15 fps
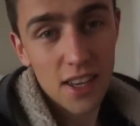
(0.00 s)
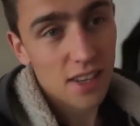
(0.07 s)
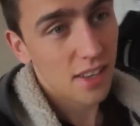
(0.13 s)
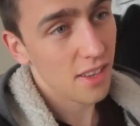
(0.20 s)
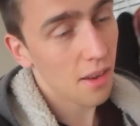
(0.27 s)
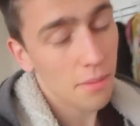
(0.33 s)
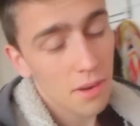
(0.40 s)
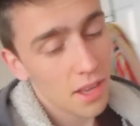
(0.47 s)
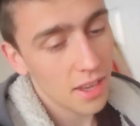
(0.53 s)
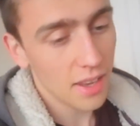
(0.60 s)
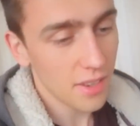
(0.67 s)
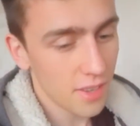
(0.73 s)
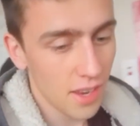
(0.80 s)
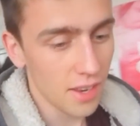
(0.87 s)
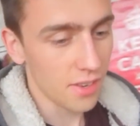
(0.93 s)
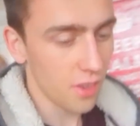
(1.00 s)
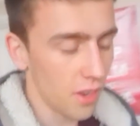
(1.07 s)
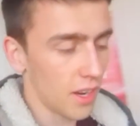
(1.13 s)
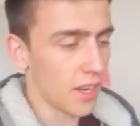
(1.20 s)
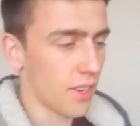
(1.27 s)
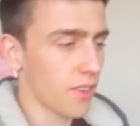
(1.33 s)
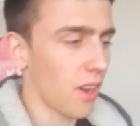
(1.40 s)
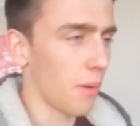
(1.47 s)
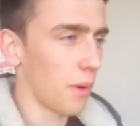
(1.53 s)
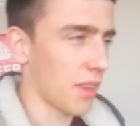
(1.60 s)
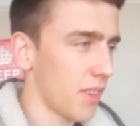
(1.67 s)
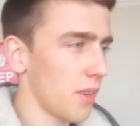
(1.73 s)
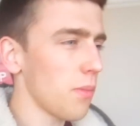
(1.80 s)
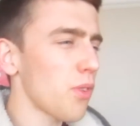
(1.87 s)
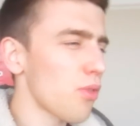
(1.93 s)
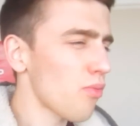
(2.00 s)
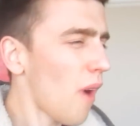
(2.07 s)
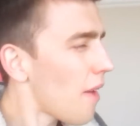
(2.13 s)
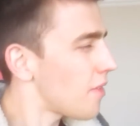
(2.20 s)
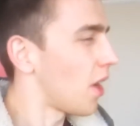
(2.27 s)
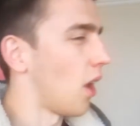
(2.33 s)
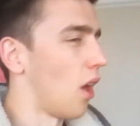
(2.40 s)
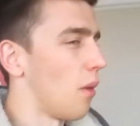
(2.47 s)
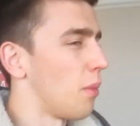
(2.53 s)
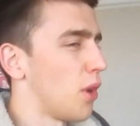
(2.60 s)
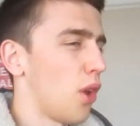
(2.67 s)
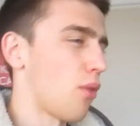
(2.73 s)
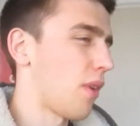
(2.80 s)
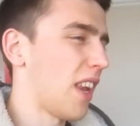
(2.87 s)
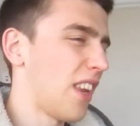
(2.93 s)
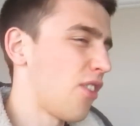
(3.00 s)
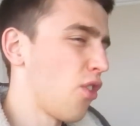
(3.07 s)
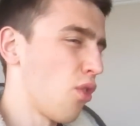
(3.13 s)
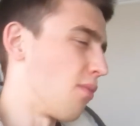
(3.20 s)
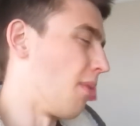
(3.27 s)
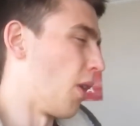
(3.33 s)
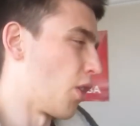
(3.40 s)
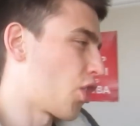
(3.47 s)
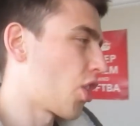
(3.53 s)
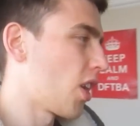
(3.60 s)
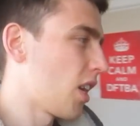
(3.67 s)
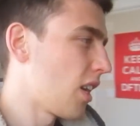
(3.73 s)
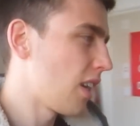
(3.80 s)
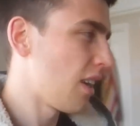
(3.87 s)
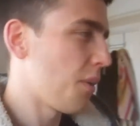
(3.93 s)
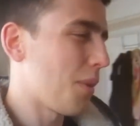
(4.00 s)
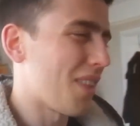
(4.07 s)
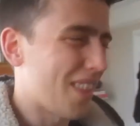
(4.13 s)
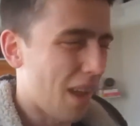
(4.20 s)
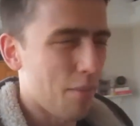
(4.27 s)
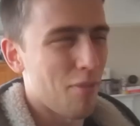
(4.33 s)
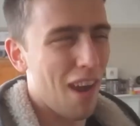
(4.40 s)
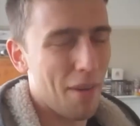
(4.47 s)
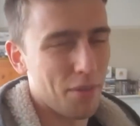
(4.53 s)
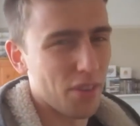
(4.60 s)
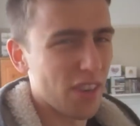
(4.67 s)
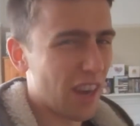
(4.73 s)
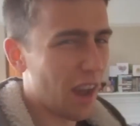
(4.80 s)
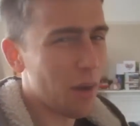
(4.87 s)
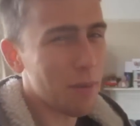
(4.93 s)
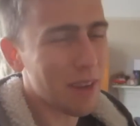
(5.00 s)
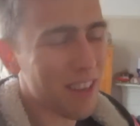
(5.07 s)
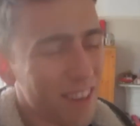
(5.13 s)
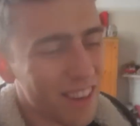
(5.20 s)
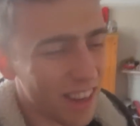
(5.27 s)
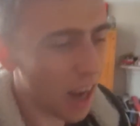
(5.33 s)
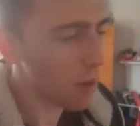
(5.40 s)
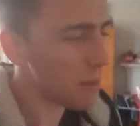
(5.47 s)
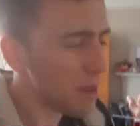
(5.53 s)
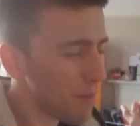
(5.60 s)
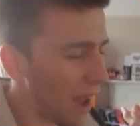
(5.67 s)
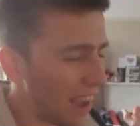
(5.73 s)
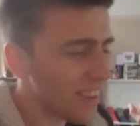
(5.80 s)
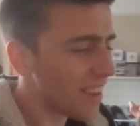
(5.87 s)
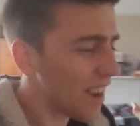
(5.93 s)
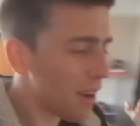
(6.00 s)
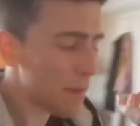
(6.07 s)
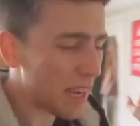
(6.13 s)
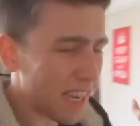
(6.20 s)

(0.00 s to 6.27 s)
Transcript: Yeah, I mean, like I say, it's got a nice car, but it seems to rev a lot, but not really do much with them revs, you know what I mean? You know what I mean, mate? You know what I mean?